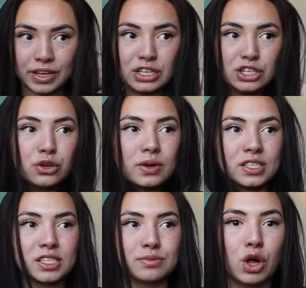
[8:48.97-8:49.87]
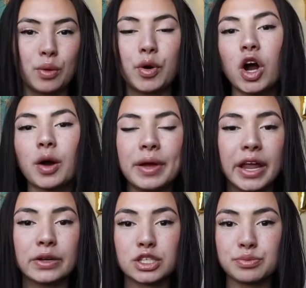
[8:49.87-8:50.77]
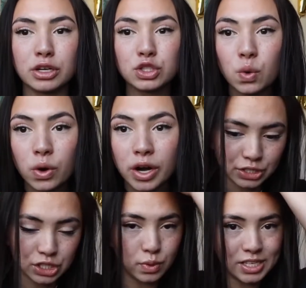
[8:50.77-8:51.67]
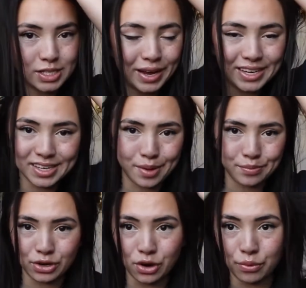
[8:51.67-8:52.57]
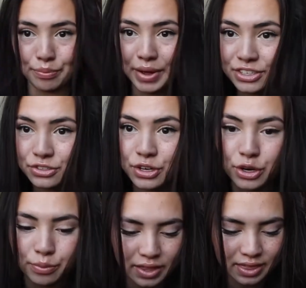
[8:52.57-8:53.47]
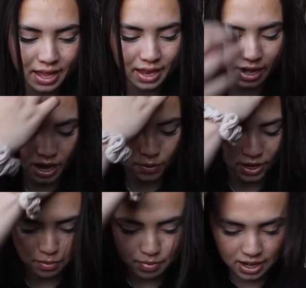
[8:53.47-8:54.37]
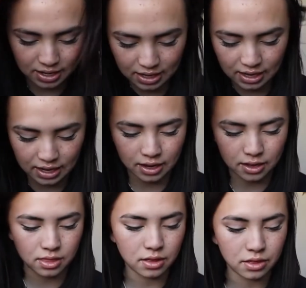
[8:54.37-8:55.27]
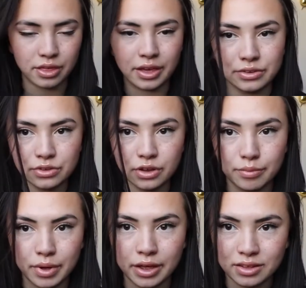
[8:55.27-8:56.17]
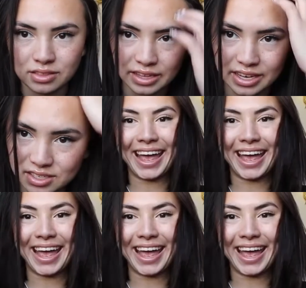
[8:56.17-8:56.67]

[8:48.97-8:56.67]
into a small apartment, small dorm, or just want to spice up your own bedroom, then I recommend getting the things on my list.